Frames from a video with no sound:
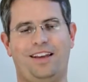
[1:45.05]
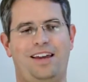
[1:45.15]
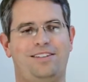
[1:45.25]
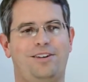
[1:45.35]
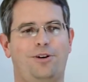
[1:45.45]

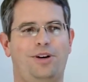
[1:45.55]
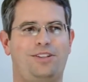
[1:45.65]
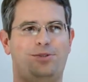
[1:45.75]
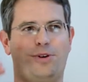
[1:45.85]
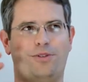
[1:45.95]
And so
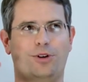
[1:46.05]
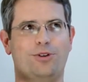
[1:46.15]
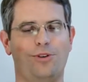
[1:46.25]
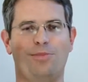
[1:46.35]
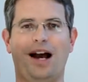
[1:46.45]
it's sort of a
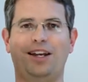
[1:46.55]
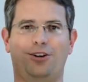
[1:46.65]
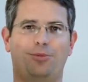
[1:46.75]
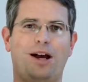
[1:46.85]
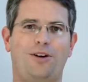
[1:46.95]
good
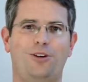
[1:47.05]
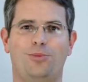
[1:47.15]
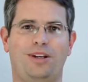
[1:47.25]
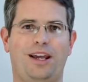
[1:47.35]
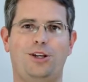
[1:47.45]
reminder about
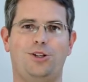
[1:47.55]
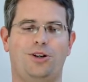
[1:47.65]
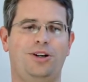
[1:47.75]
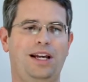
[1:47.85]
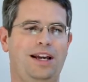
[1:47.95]
human
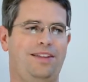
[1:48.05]
nature